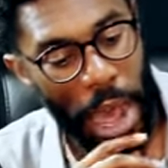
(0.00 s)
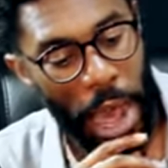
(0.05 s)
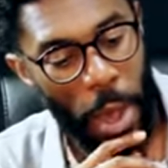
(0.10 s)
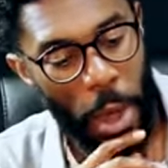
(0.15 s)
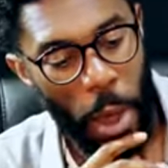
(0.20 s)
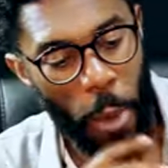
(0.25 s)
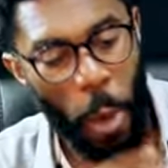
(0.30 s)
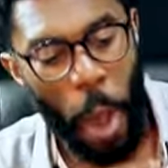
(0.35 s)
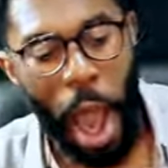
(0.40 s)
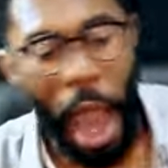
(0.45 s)

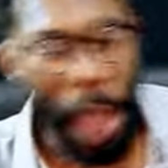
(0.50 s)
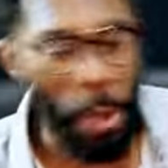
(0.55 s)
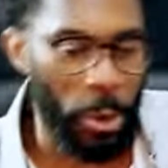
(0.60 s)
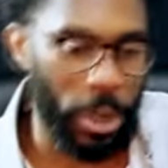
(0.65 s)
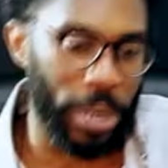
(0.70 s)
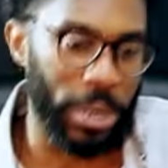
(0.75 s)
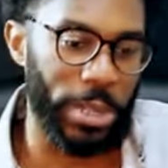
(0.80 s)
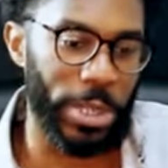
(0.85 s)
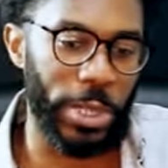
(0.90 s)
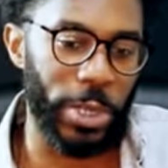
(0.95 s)
what I
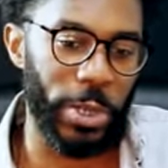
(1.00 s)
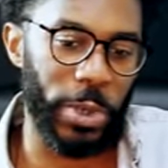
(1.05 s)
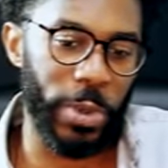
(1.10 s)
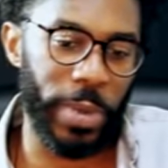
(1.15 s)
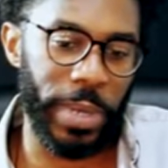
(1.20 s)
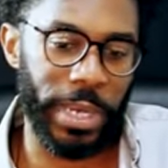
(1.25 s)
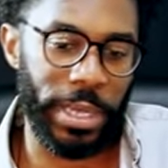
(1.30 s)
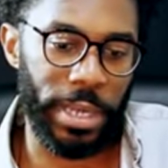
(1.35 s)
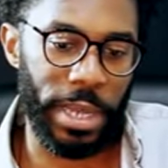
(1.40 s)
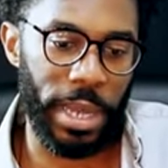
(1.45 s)
want to do
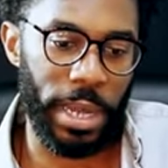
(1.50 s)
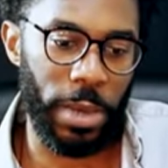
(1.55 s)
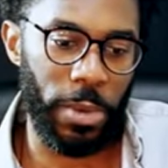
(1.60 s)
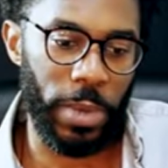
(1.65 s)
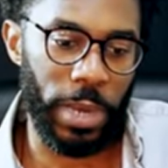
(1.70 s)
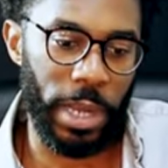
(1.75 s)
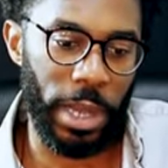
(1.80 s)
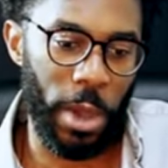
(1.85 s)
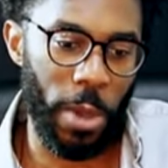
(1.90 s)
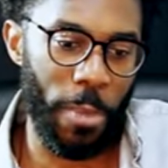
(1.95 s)
is kind of want
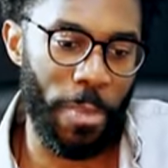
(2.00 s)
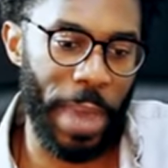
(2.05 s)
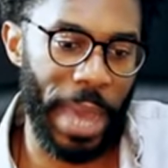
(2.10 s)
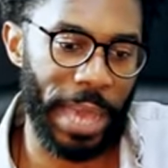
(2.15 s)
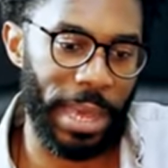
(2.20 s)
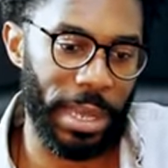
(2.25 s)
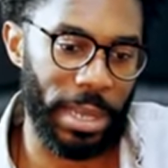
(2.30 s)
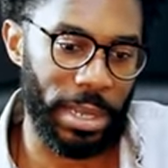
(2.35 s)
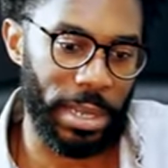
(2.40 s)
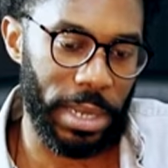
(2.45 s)
to go
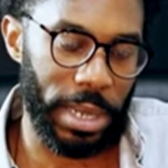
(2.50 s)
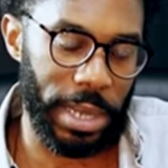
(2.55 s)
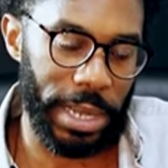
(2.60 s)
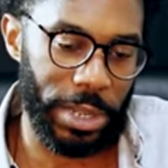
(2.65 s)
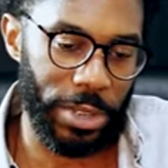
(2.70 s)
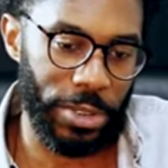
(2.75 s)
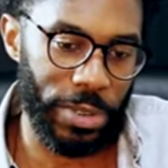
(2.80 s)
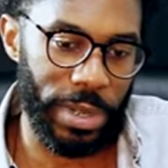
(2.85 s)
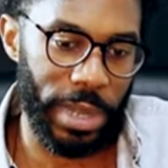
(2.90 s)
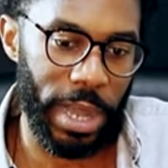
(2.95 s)
back into the
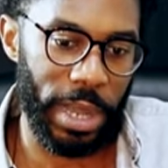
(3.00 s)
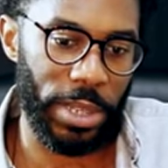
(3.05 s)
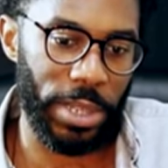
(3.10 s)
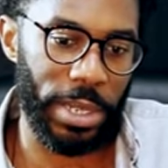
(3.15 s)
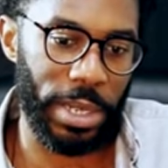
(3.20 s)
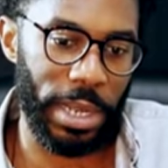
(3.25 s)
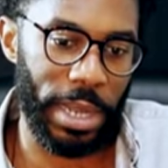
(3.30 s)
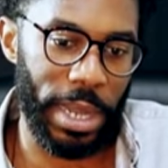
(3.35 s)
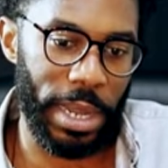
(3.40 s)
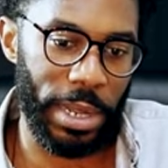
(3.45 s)
introduction
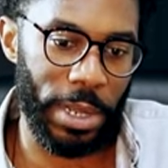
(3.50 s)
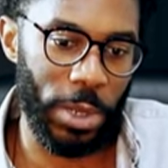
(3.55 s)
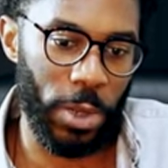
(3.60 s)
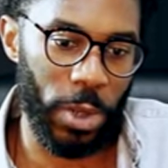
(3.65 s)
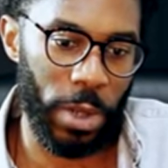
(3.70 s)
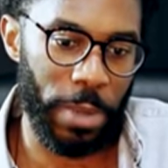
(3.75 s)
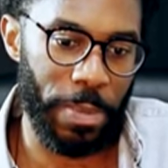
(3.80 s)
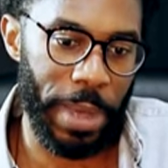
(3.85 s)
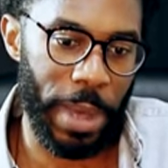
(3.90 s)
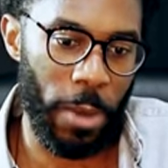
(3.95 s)
and kind of
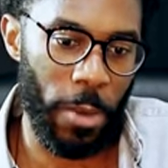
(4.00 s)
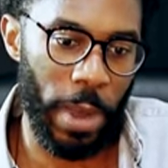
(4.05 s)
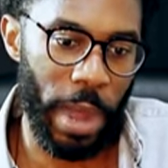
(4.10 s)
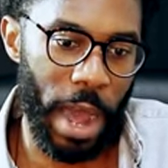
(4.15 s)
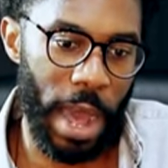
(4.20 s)
talk about where